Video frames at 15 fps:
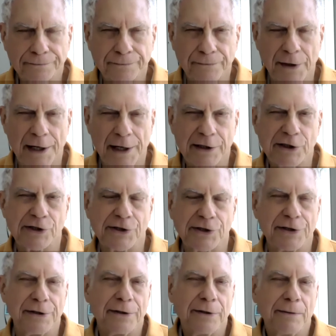Next, the
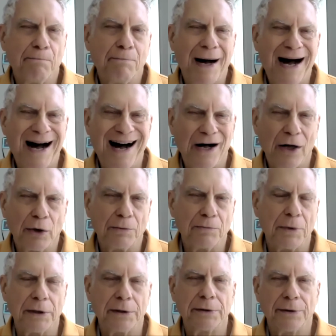palm
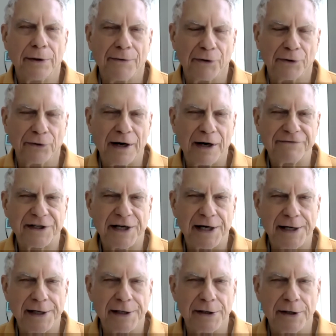of the left
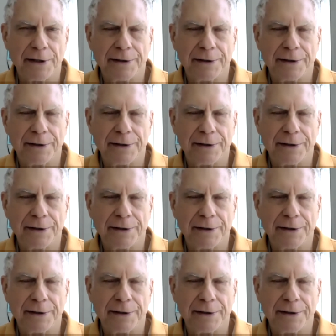hand.